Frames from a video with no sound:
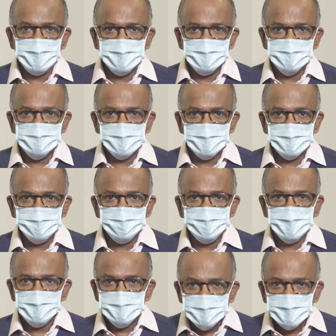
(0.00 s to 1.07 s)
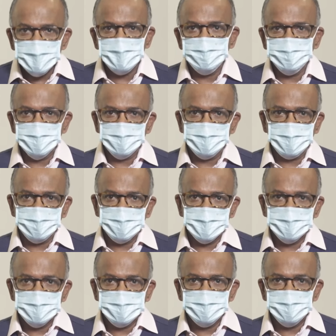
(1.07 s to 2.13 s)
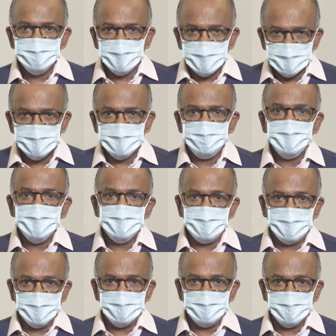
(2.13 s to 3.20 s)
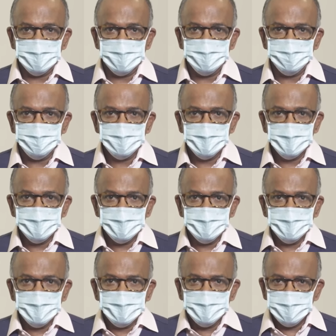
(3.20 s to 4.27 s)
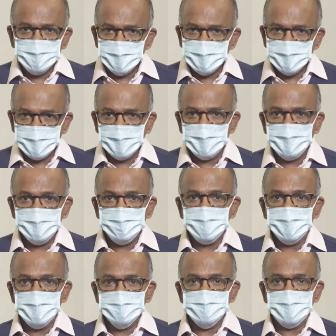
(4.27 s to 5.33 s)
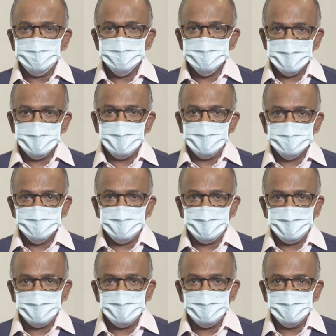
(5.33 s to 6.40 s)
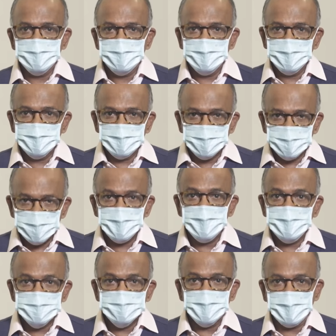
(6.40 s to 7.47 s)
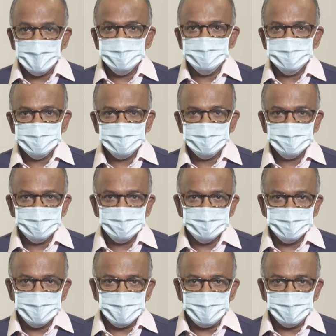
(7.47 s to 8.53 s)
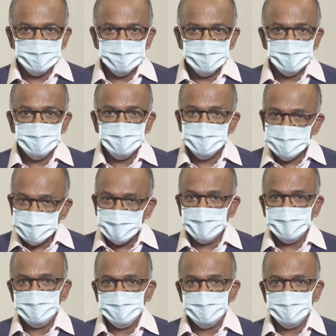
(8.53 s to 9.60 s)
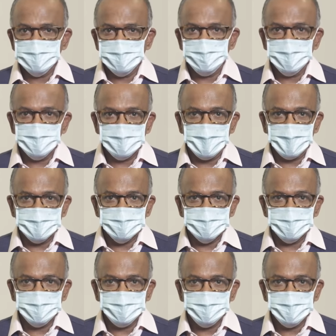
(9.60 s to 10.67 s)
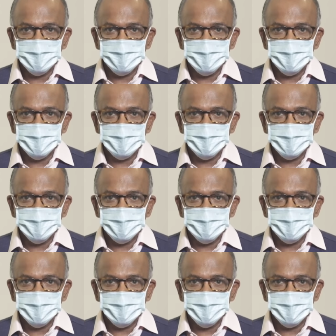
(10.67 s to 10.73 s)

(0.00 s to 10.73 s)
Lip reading: far this year, dealing with COVID while keeping law and order. When any police officer does wrong, we charge that officer, take disciplinary action.